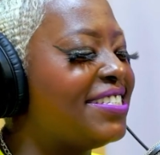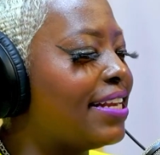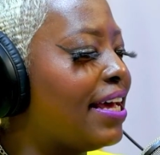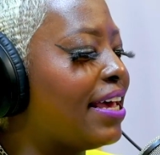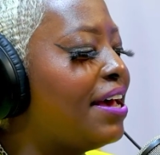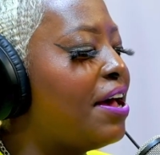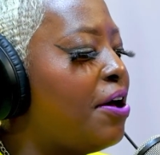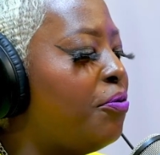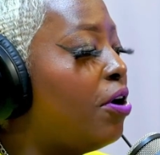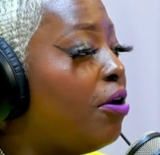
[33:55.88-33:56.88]
it's like
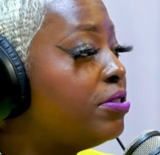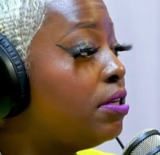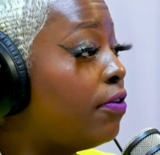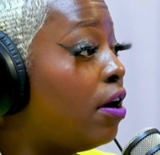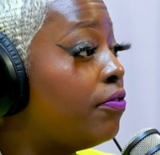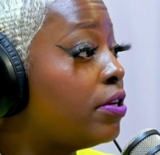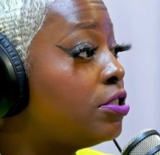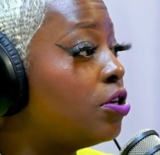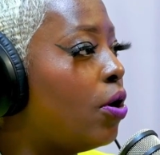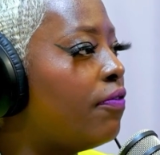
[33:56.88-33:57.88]
we're always
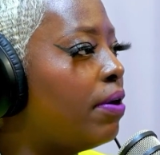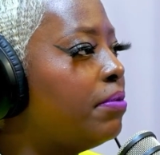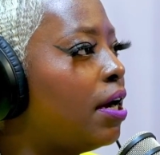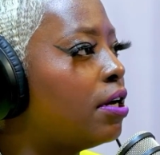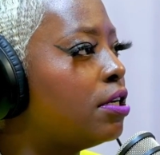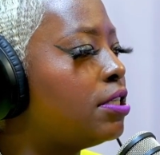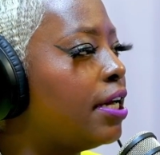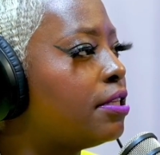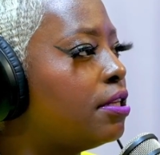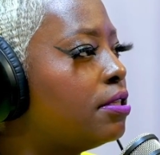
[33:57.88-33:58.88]
evolving. So if I'm not going to
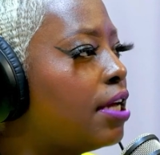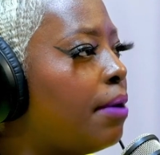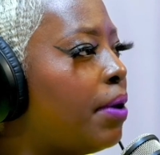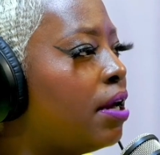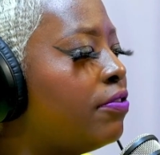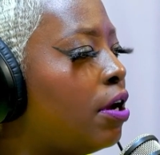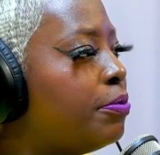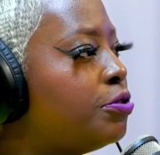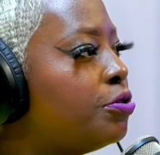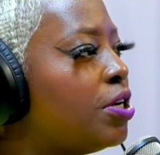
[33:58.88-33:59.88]
take time out of an
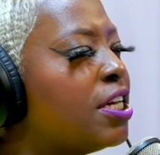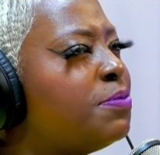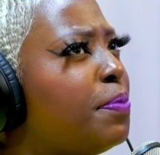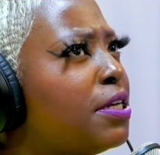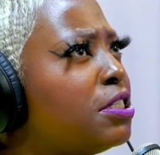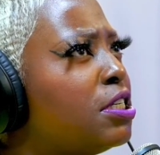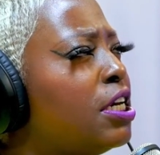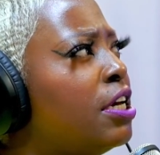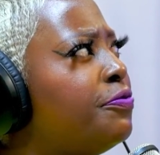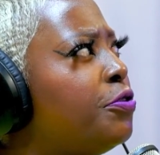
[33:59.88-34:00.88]
opportunity,
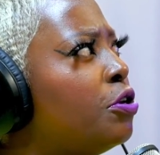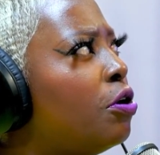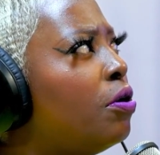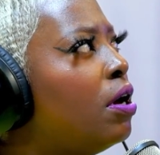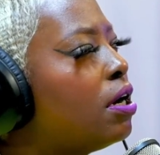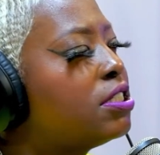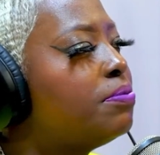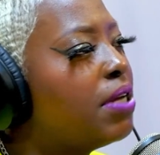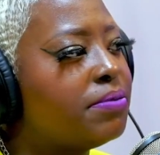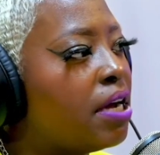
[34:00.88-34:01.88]
especially if, you know, because
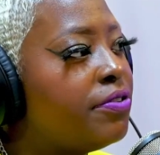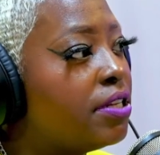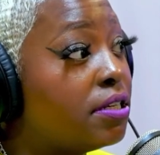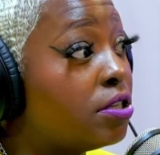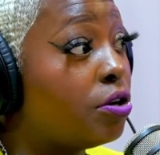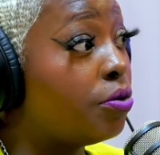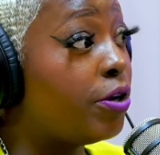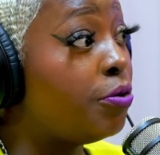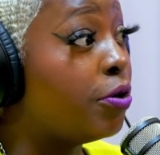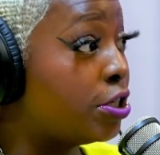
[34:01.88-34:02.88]
sometimes everything doesn't go the
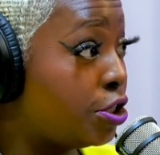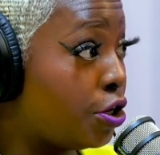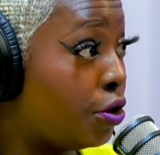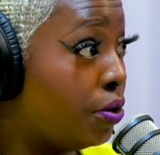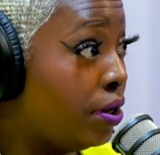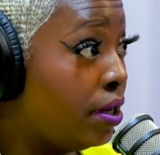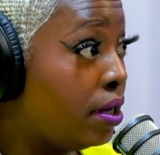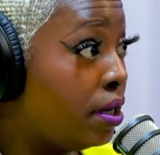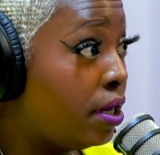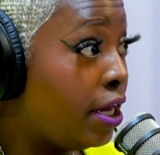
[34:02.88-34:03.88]
way you want it to go. Right.